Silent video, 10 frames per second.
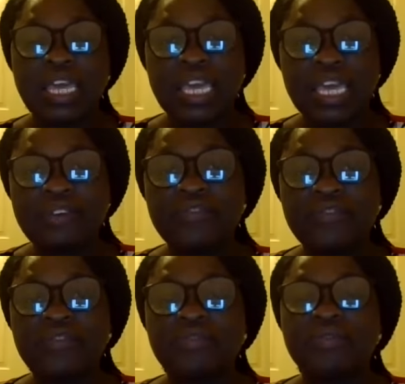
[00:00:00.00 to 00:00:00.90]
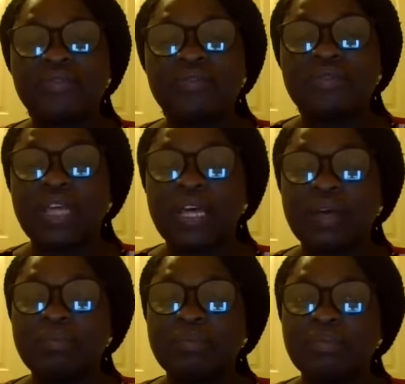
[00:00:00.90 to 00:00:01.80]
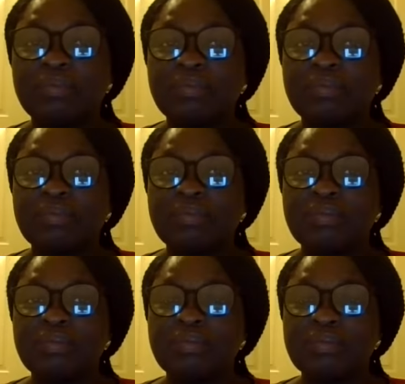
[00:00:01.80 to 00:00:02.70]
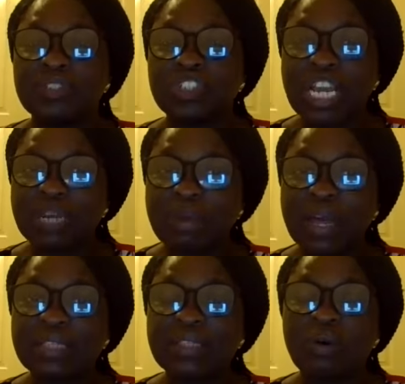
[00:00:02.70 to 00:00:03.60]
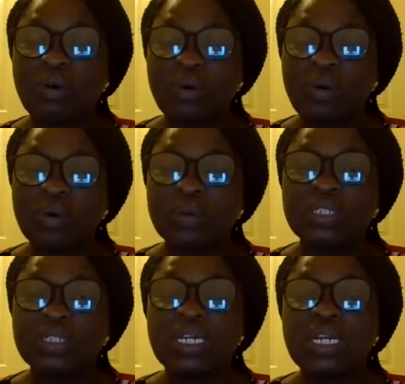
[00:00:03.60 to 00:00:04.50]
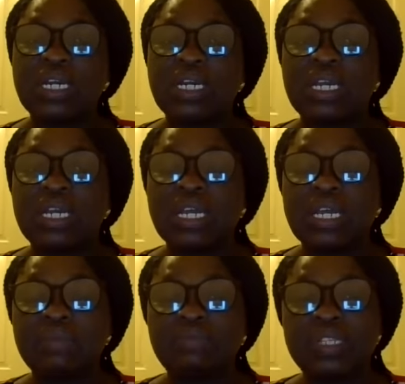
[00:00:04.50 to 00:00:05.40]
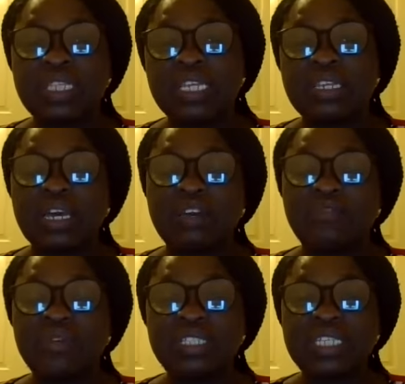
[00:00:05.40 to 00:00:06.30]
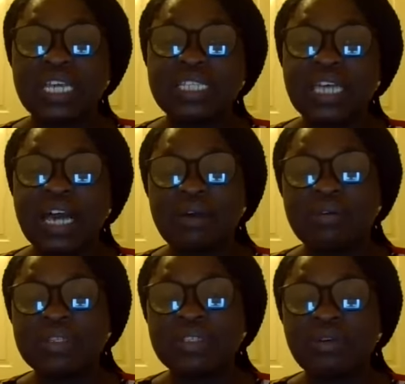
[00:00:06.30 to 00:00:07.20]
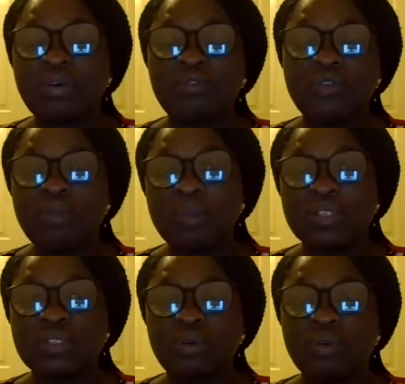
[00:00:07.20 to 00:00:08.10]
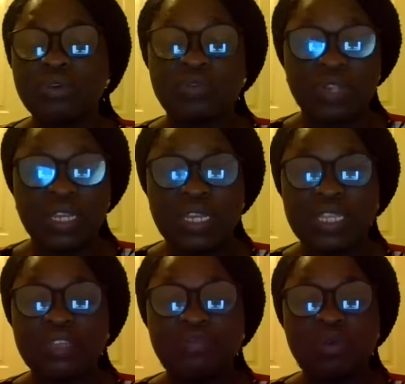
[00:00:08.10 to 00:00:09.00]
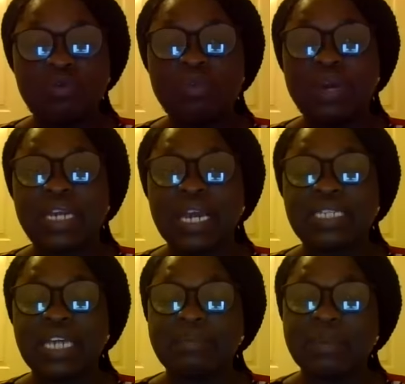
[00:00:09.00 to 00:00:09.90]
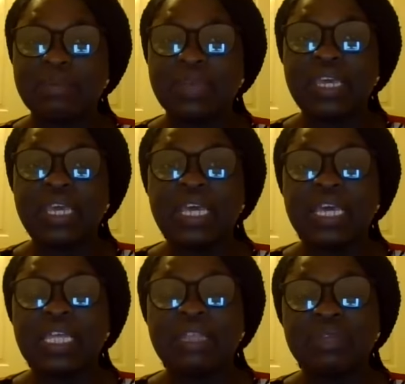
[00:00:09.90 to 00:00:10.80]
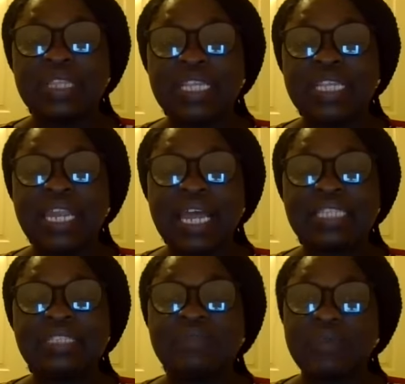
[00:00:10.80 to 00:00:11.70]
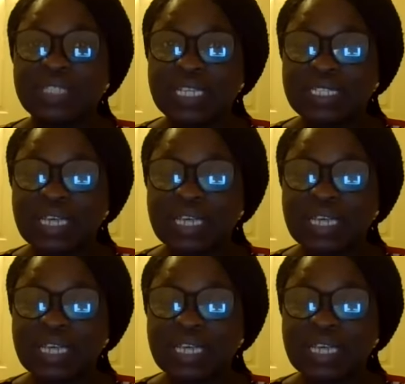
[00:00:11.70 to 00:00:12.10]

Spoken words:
If childbirth occurred within 48 hours or 4 months, or if a woman had a baby within the last 48